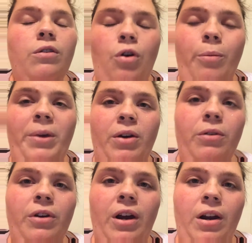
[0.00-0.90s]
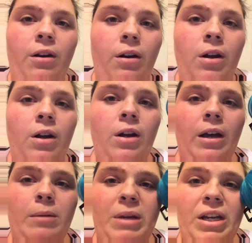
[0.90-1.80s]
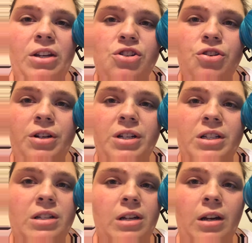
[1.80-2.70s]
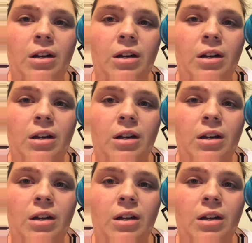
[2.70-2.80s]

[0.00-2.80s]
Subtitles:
combing out her hair and making sure it's